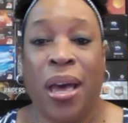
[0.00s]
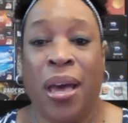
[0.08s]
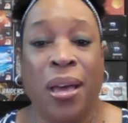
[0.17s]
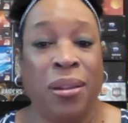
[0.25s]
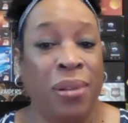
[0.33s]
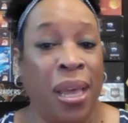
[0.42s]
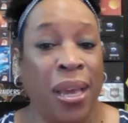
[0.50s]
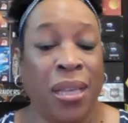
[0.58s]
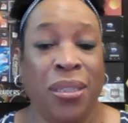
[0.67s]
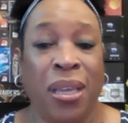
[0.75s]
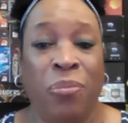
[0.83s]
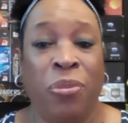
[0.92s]
Like I
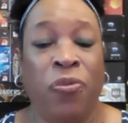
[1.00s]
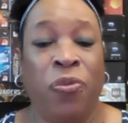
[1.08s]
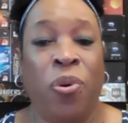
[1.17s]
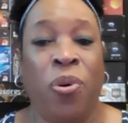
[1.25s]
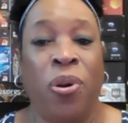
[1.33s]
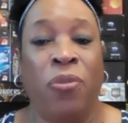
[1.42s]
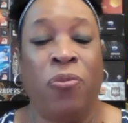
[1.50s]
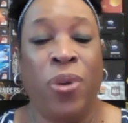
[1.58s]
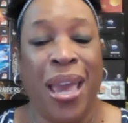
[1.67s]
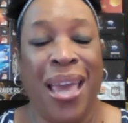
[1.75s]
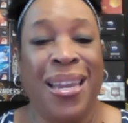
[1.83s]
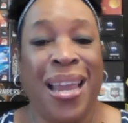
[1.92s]
said before, if we
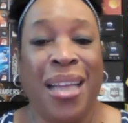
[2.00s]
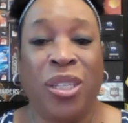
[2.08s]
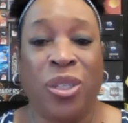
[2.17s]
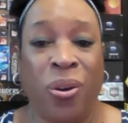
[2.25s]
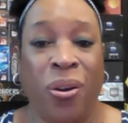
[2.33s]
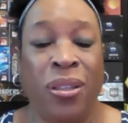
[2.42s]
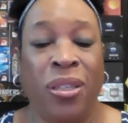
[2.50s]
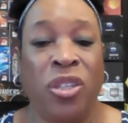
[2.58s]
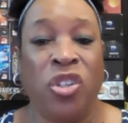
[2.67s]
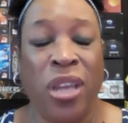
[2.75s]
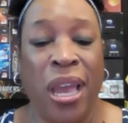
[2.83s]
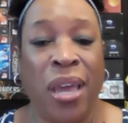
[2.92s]
had not started this
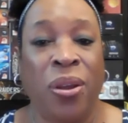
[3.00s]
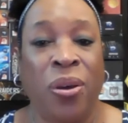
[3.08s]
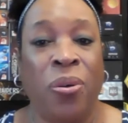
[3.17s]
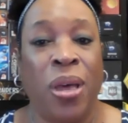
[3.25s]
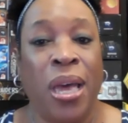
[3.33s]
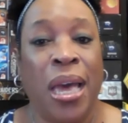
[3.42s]
channel,